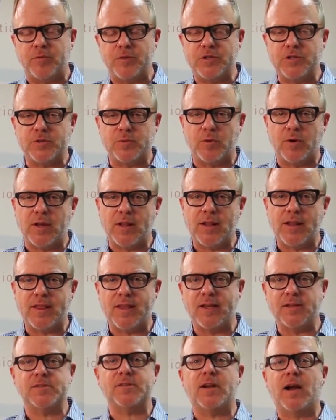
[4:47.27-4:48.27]
which is one of the
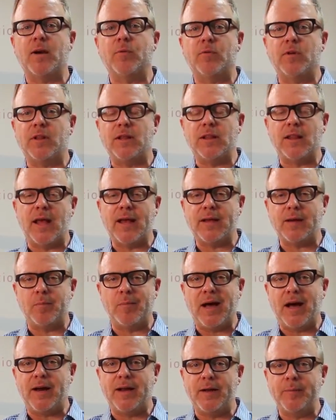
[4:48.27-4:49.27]
things that I really like
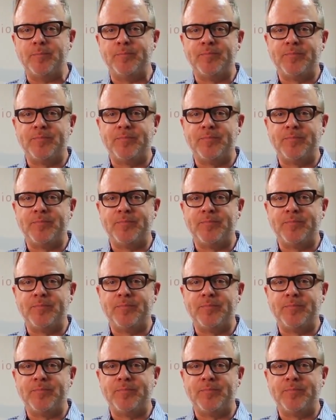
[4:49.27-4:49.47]
about it.